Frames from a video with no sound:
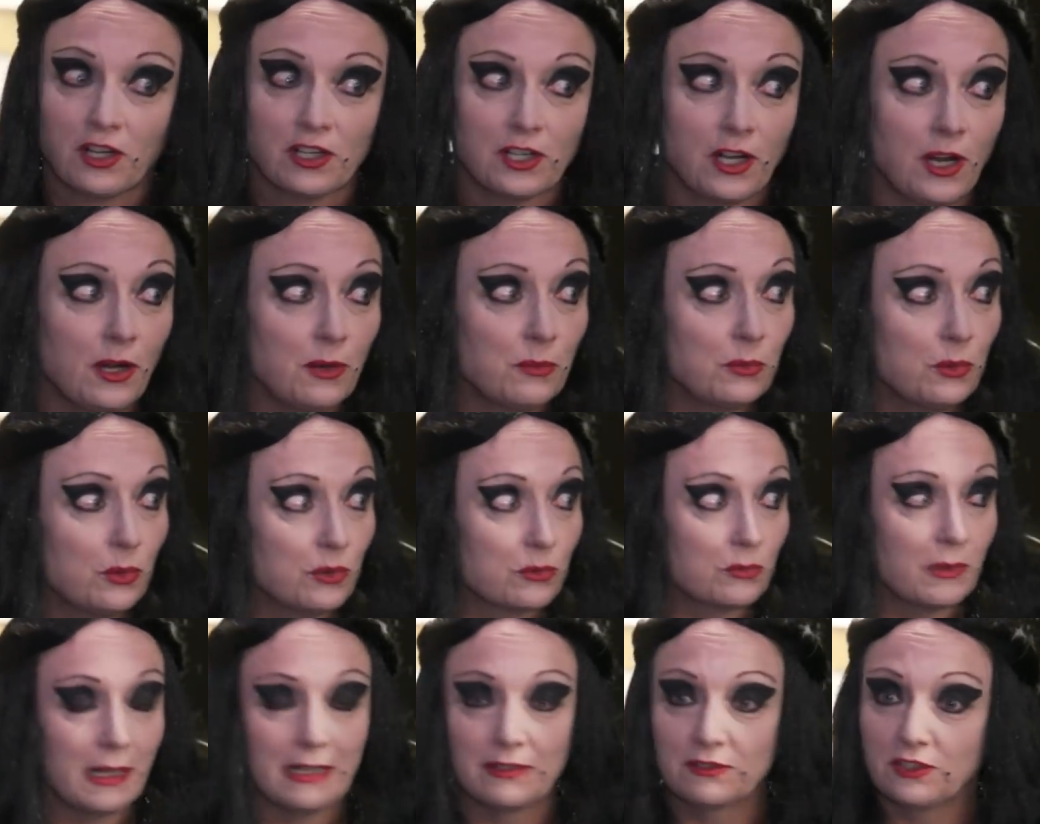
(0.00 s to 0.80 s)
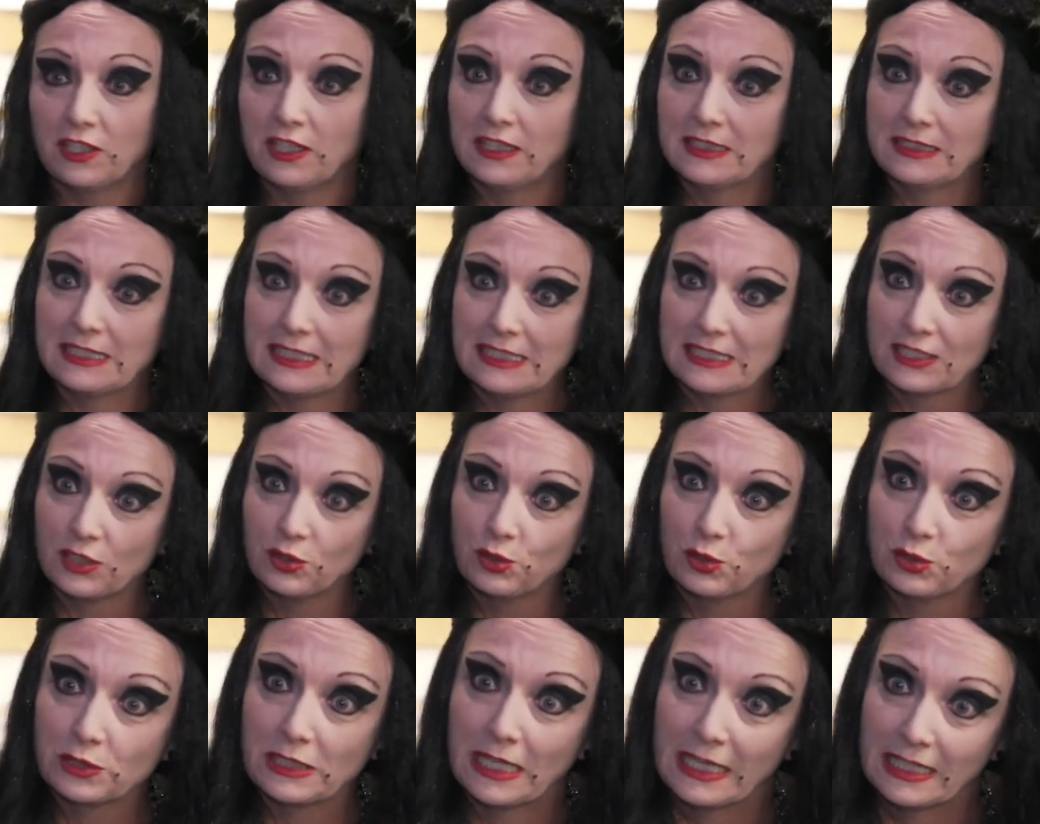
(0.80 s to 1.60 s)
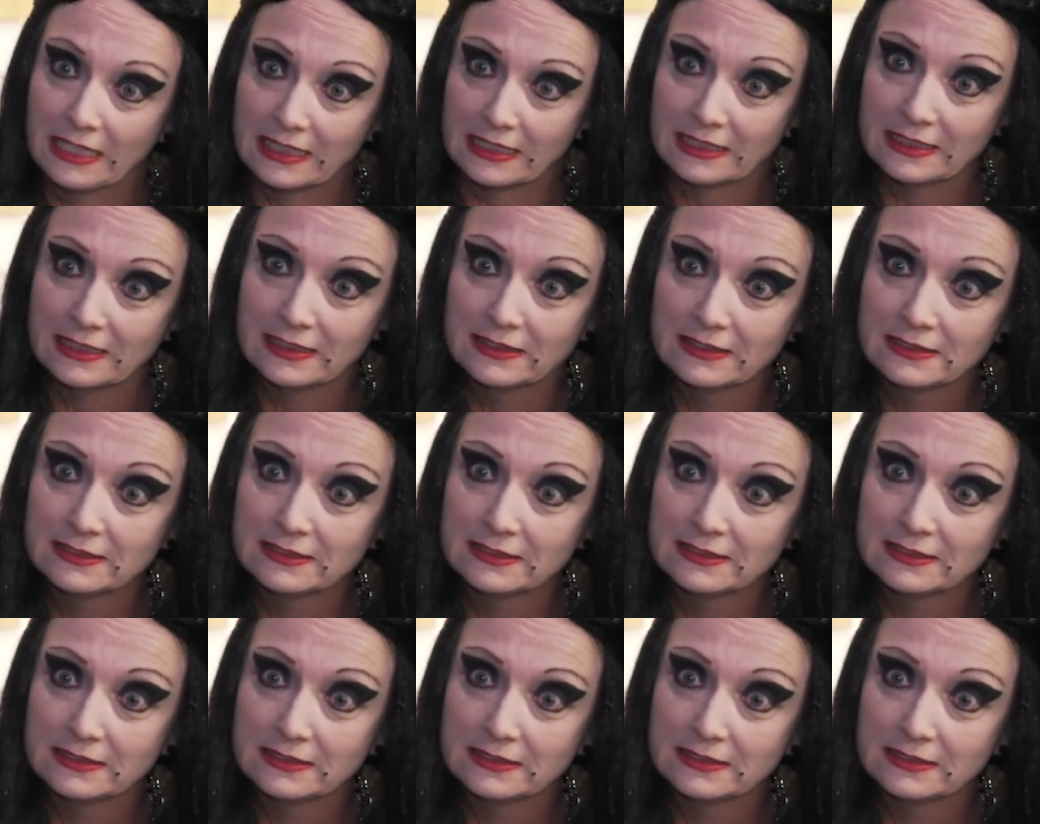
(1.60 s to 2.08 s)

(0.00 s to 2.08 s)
I can't walk around like this all day.